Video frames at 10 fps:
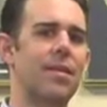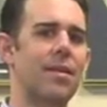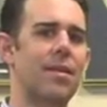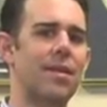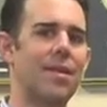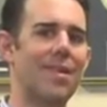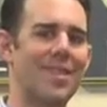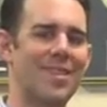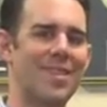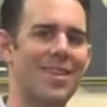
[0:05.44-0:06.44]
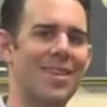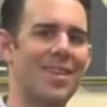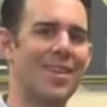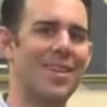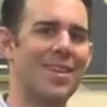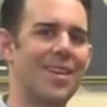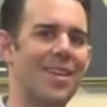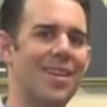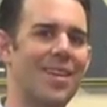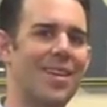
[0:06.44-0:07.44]

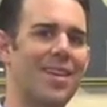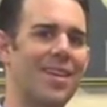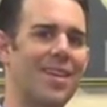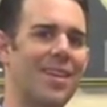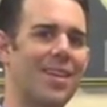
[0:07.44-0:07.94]
This person isn't speaking.